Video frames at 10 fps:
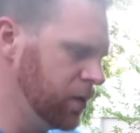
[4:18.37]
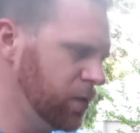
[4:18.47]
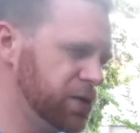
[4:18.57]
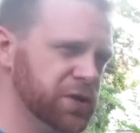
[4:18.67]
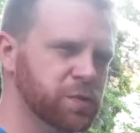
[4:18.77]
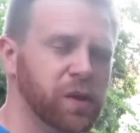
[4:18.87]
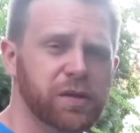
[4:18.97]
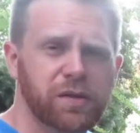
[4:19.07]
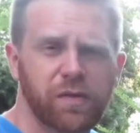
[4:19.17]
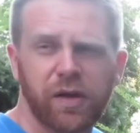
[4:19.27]
which is
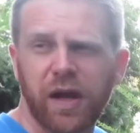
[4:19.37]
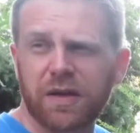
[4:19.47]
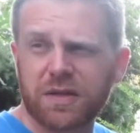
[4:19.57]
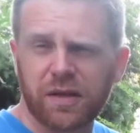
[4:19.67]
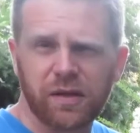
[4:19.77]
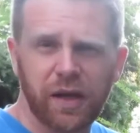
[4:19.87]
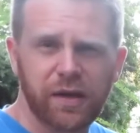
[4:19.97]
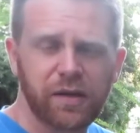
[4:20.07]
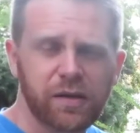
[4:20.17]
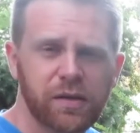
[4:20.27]
plenty for casting lead.